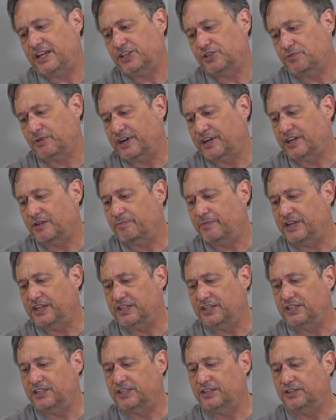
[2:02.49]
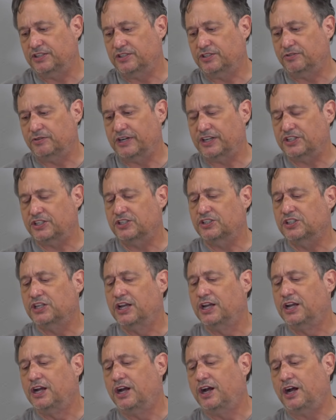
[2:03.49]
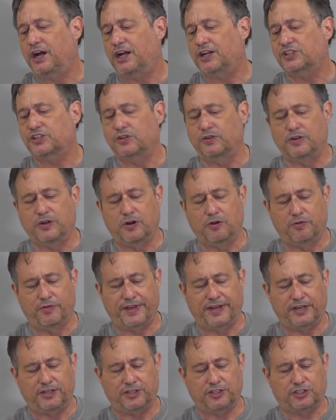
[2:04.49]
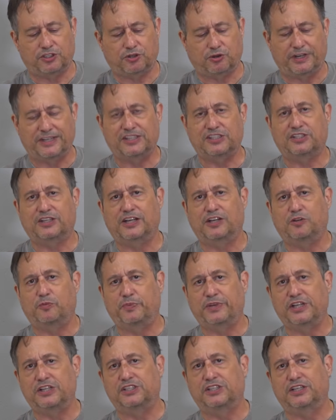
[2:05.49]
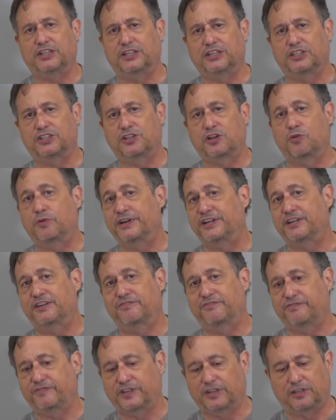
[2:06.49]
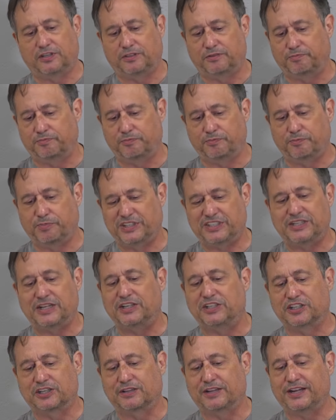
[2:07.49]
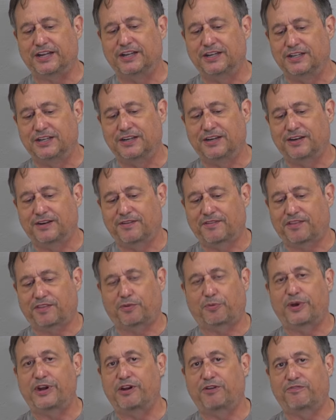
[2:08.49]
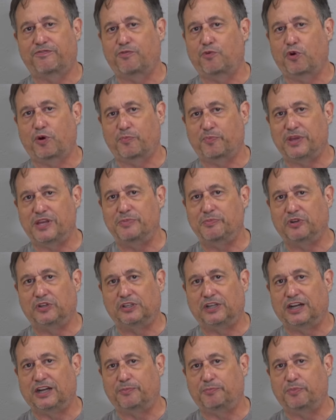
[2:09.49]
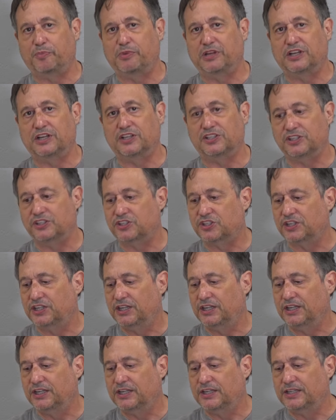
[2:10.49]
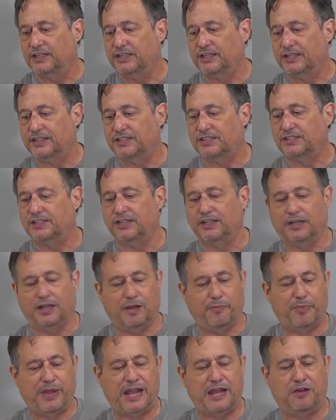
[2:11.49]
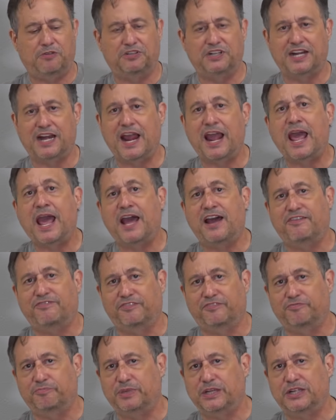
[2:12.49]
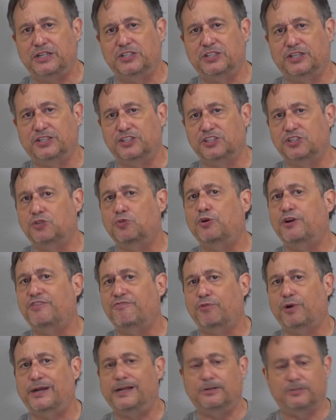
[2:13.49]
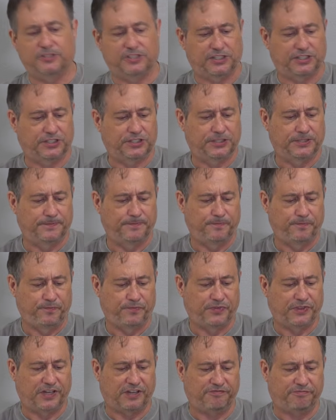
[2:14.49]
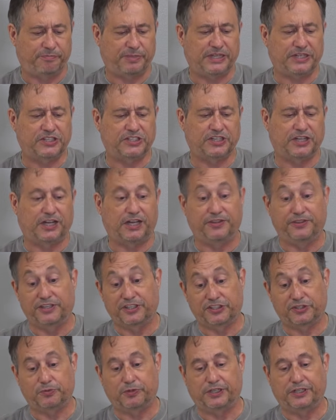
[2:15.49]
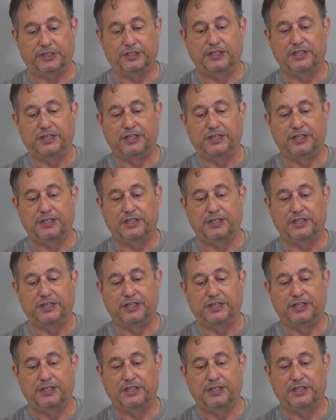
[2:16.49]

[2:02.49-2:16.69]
recommended in the directions. Also know that a Detroit style pizza is going to fill potentially 3 or 4 people up because it's a pound and a half of pizza. It's 24 ounces of pizza on this one.